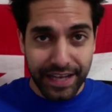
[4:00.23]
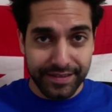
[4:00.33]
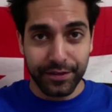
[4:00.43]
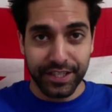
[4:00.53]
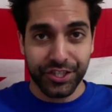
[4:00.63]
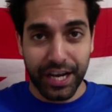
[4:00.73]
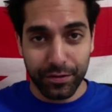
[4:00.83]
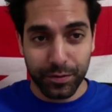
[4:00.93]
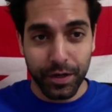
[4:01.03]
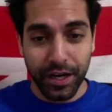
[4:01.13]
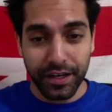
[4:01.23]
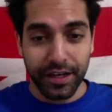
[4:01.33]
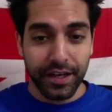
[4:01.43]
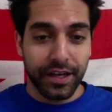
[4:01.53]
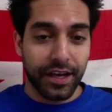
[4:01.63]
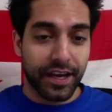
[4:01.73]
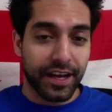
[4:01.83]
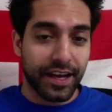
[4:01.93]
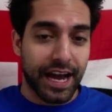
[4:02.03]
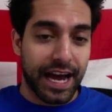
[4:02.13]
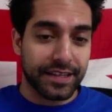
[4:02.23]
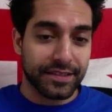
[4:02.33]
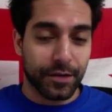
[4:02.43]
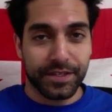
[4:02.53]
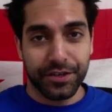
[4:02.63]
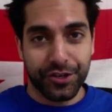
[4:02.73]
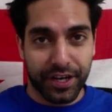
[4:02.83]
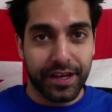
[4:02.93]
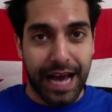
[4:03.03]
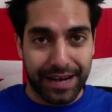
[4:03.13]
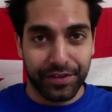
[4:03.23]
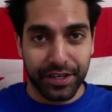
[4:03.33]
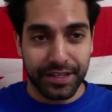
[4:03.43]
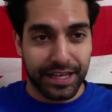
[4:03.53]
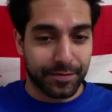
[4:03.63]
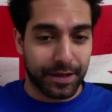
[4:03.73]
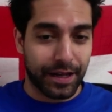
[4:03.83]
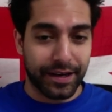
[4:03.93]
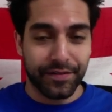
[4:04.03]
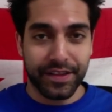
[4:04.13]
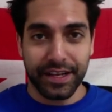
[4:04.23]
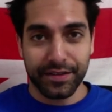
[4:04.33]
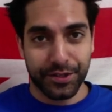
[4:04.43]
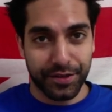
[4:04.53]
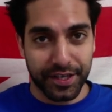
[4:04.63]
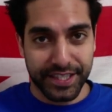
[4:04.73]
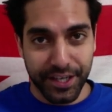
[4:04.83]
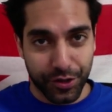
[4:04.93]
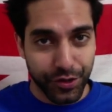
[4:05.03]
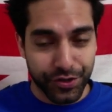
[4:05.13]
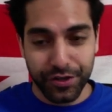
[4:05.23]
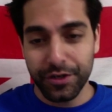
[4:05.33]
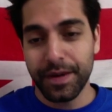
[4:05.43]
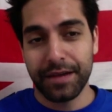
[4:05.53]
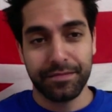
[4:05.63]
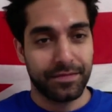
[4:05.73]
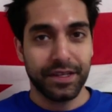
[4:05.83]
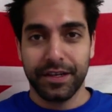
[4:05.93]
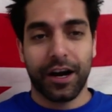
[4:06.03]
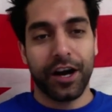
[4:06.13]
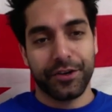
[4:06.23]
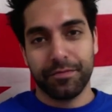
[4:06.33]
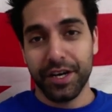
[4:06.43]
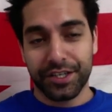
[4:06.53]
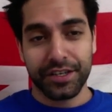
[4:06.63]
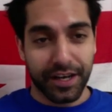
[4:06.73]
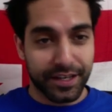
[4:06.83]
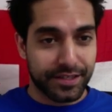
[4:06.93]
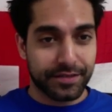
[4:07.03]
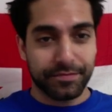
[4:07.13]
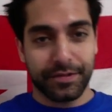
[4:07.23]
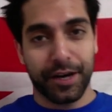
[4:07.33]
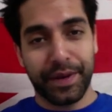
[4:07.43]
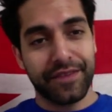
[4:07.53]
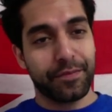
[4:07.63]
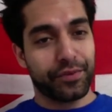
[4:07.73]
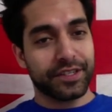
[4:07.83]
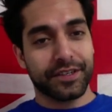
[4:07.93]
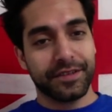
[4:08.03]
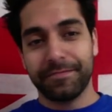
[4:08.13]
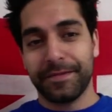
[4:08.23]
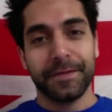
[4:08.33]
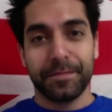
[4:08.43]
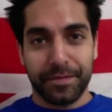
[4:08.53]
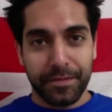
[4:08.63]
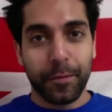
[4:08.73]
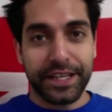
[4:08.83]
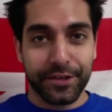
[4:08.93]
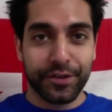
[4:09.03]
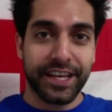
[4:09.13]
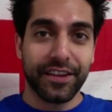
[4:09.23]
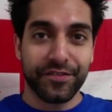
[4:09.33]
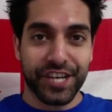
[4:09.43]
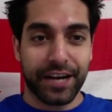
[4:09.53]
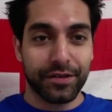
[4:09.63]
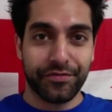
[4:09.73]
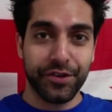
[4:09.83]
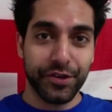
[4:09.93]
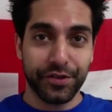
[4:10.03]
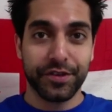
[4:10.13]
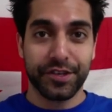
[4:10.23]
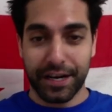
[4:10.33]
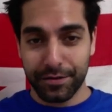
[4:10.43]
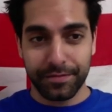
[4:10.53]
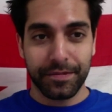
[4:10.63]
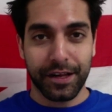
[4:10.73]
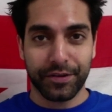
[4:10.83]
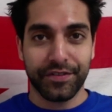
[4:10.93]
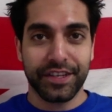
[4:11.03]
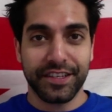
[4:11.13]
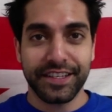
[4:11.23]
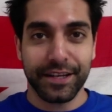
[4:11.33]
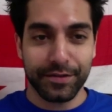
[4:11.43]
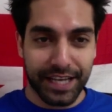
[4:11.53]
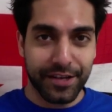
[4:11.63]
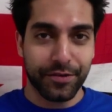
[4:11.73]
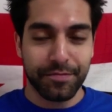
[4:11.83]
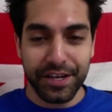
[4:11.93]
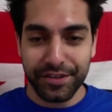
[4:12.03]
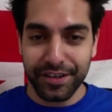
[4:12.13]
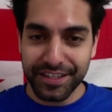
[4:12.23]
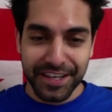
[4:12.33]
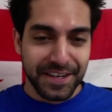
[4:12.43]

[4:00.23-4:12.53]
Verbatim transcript: That's how these channels work. And obviously usually adverts as well and everything else you guys see on YouTube, and I do merchandise. I believe in Britain. Wait till the other channel. If you're new to the channel, I'll give you the details. Get your own merchandise.